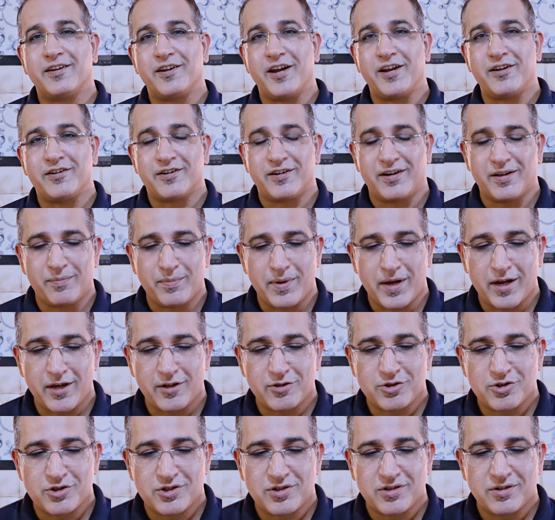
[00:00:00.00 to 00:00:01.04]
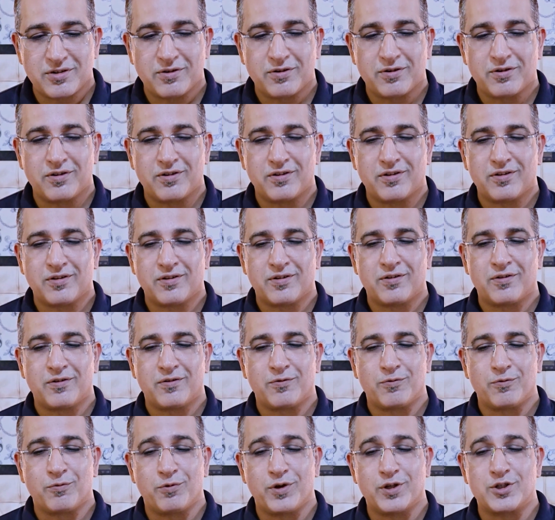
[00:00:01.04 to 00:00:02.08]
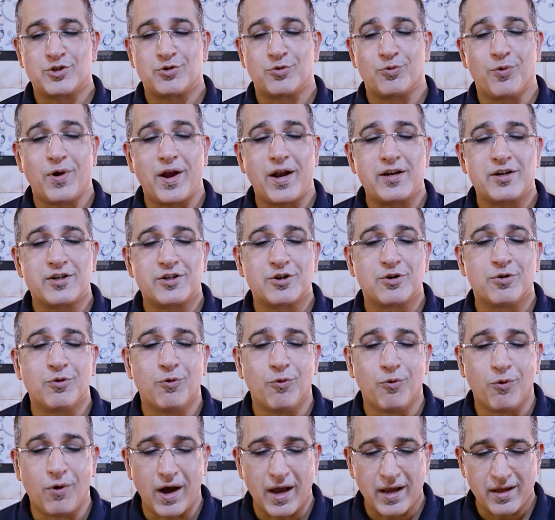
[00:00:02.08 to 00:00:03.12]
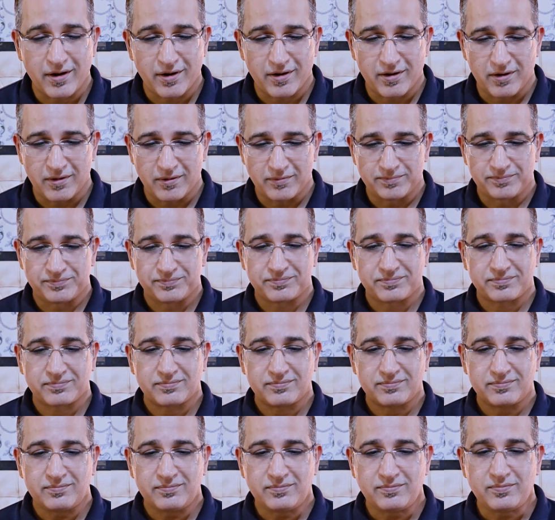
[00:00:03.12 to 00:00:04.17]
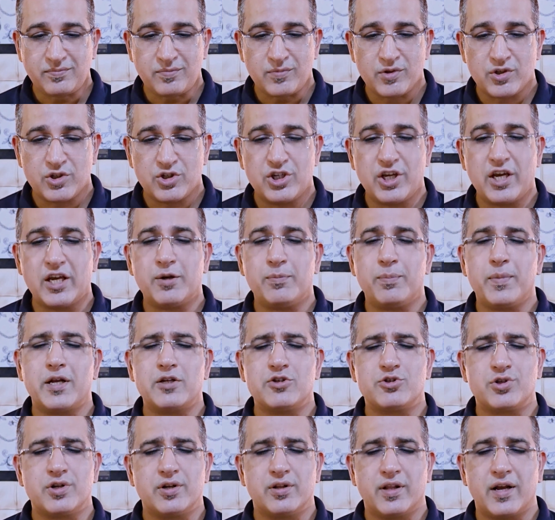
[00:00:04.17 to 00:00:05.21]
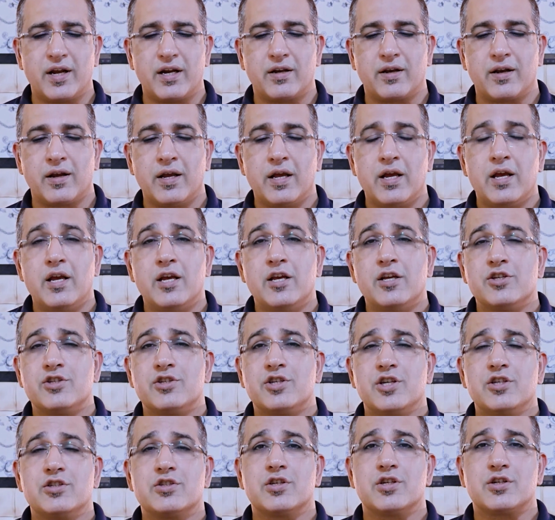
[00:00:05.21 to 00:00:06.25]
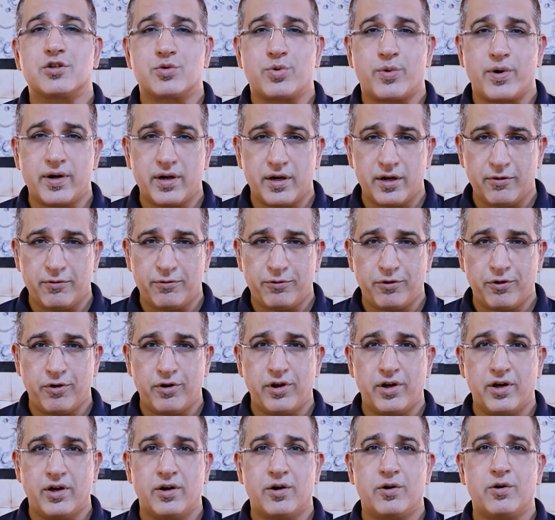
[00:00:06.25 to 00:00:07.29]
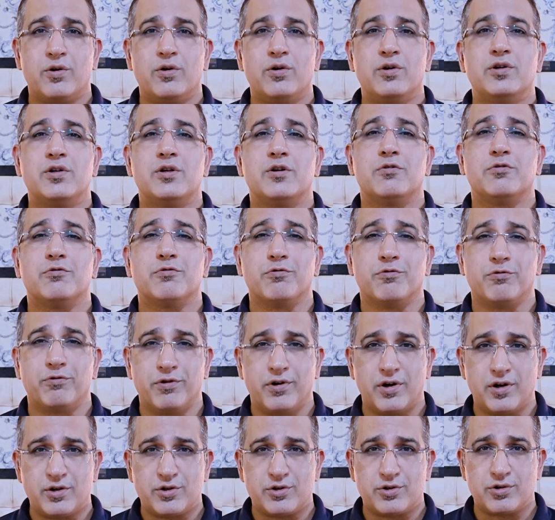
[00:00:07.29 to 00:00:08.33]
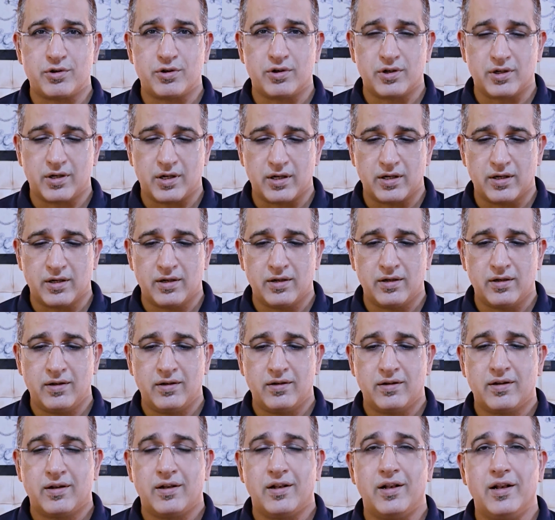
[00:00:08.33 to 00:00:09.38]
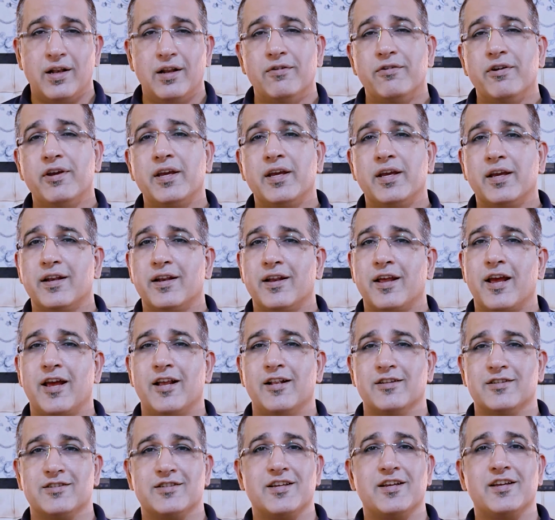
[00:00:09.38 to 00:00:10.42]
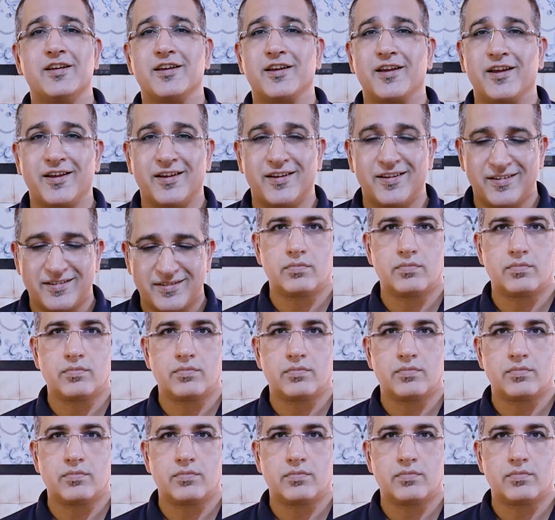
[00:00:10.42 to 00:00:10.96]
created image which went viral. She had mentioned that she's a 24-year-old virtual girl living in Helsinki.